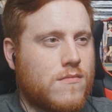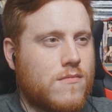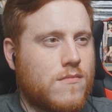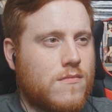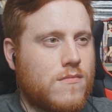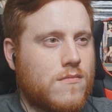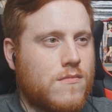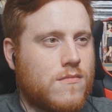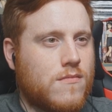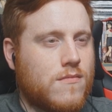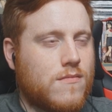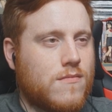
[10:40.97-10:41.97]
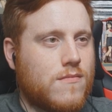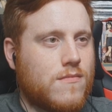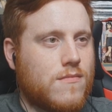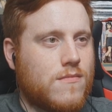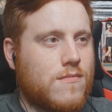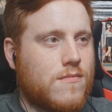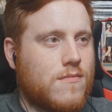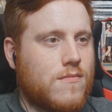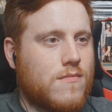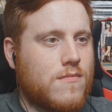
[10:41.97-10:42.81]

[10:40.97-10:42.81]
Nobody speaks.